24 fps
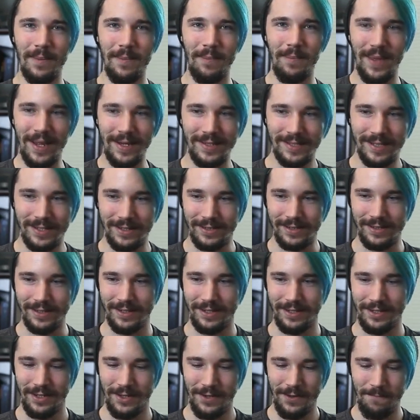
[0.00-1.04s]

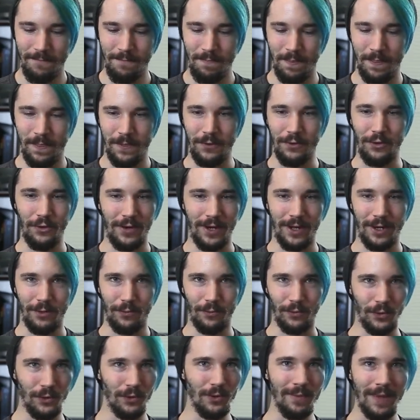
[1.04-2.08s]
Basically, you're in a
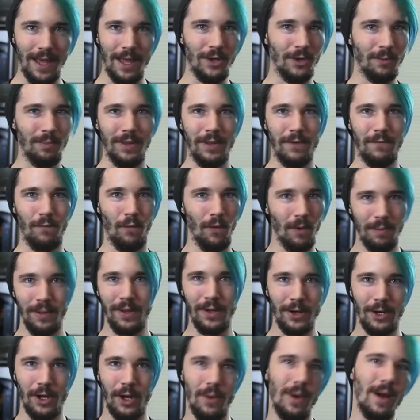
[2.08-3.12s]
room and you play
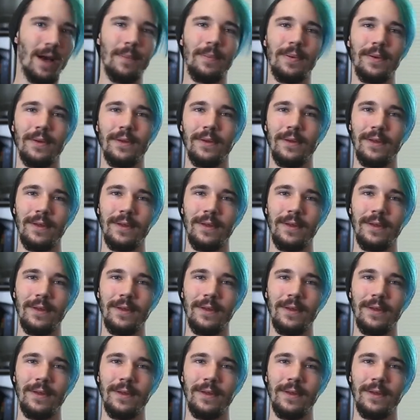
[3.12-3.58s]
four-player co-op,